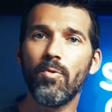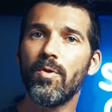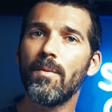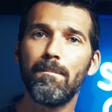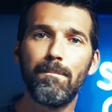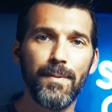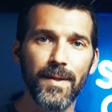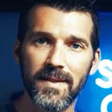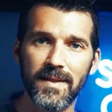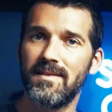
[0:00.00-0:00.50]
the
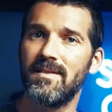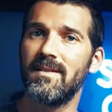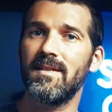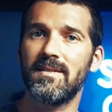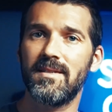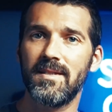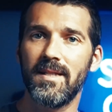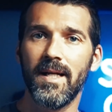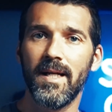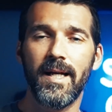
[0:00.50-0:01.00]

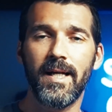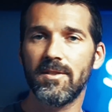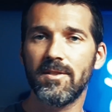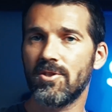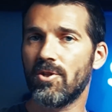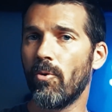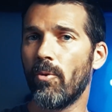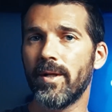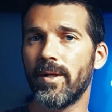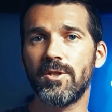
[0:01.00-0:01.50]
business
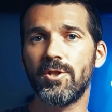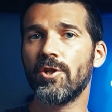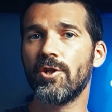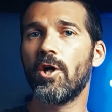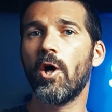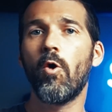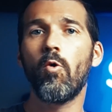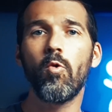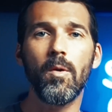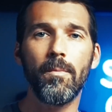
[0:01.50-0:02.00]
is going to
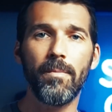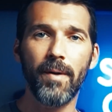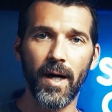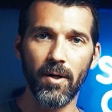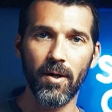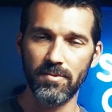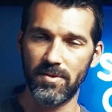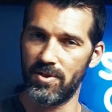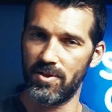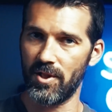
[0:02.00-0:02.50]
go
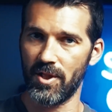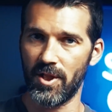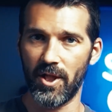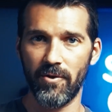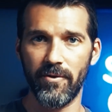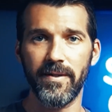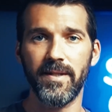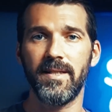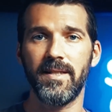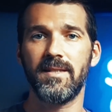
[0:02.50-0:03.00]
about securing